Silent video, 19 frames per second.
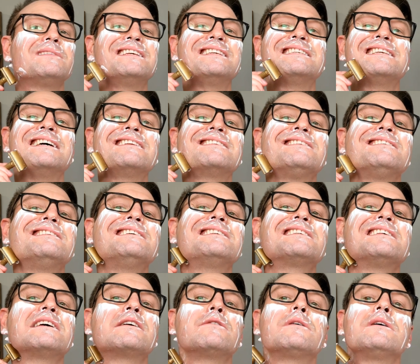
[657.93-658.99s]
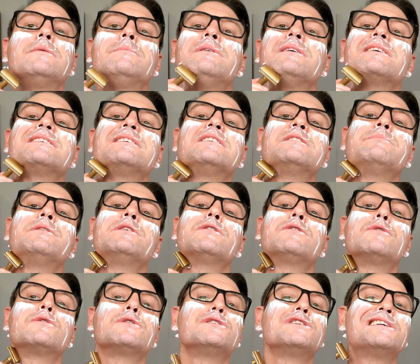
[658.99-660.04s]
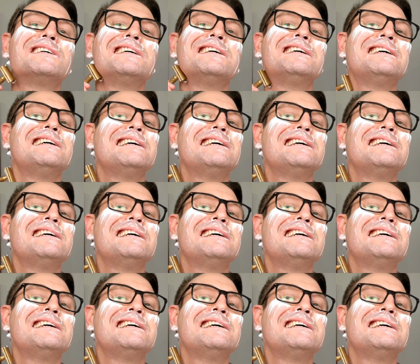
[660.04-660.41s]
The scent on this, like Grandpa like said, is pure orange.